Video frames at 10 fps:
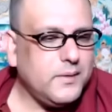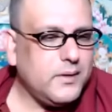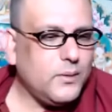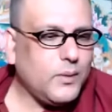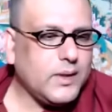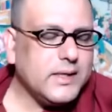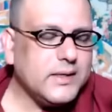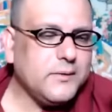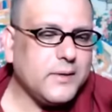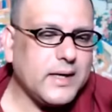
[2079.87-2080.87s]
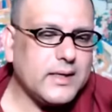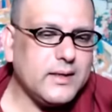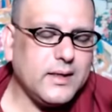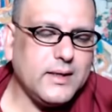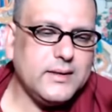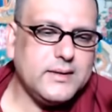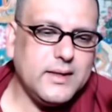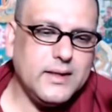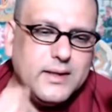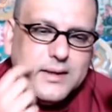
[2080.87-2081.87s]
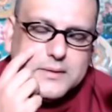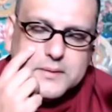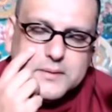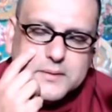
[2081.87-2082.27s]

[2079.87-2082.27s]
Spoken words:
one thing to recognize is